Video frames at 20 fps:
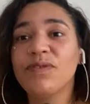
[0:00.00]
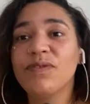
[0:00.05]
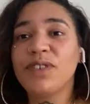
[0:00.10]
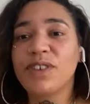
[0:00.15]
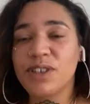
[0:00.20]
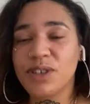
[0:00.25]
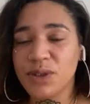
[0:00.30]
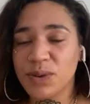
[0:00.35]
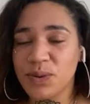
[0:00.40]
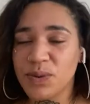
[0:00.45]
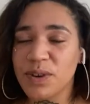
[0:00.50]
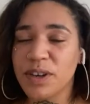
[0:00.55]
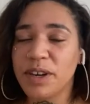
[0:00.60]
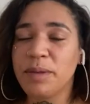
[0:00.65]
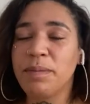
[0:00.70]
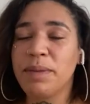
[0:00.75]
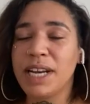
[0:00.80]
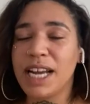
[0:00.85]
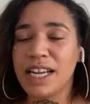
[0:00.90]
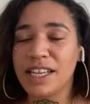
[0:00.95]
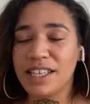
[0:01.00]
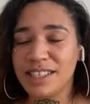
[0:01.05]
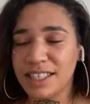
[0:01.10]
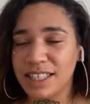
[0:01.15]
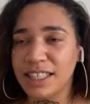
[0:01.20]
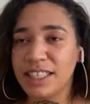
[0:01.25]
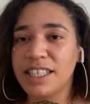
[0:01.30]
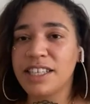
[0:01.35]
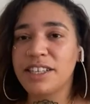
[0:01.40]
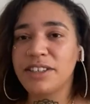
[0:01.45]
for sure. But I
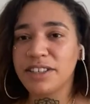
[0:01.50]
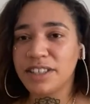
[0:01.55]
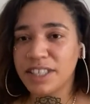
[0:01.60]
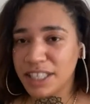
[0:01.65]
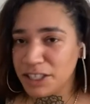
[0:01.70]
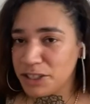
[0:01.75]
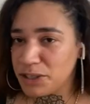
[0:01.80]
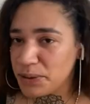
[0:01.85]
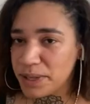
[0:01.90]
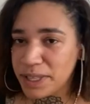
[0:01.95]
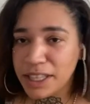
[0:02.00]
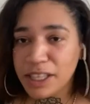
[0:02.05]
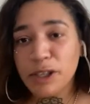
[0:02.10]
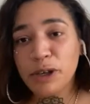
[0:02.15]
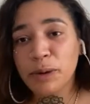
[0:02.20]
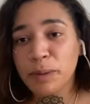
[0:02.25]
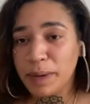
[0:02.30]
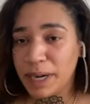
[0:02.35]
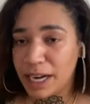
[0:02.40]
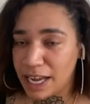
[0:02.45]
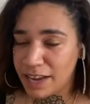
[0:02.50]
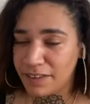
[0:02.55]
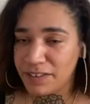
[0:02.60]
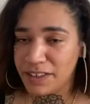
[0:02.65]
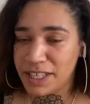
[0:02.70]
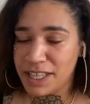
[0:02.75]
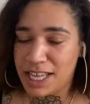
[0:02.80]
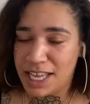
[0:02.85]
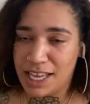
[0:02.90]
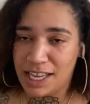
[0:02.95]
literally do a little bit of
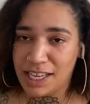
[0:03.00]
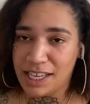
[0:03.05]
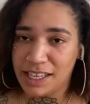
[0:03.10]
everything.